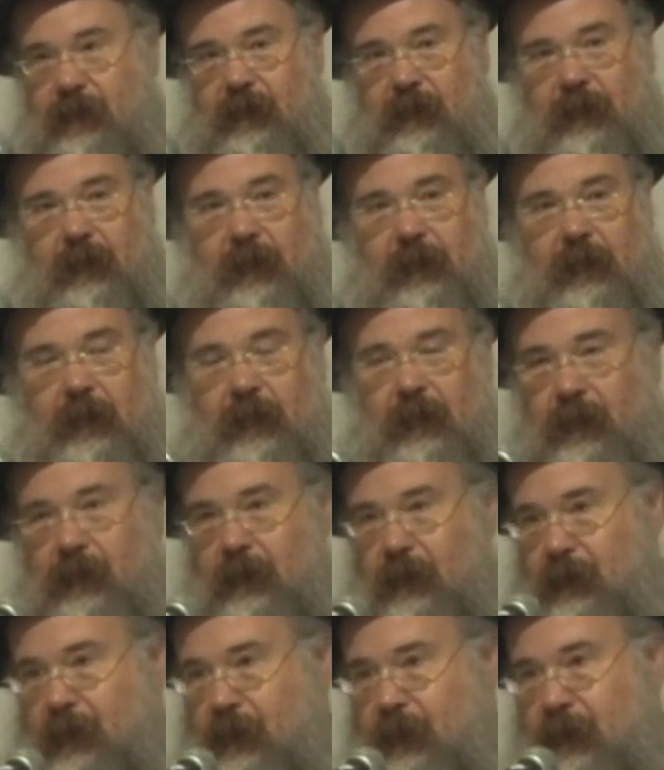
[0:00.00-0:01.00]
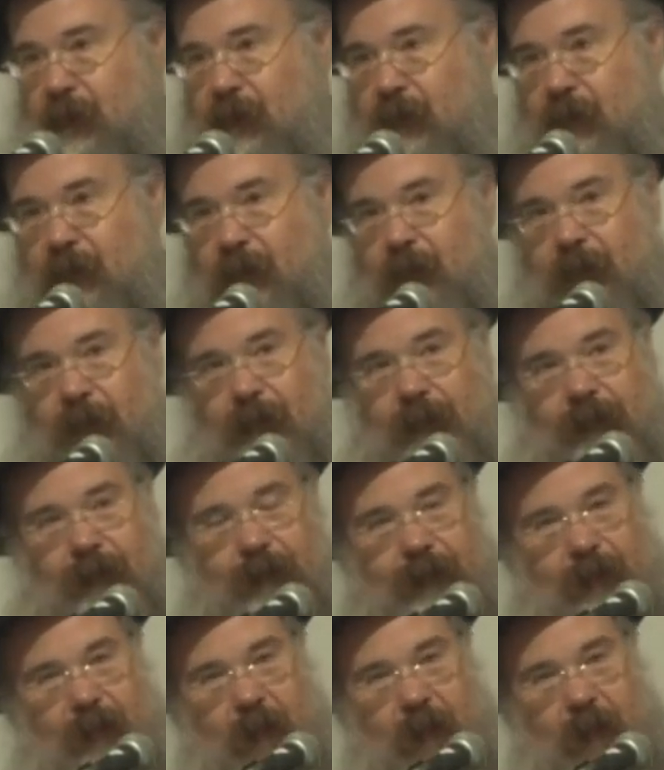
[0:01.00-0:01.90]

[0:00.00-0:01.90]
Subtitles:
Nobody speaks.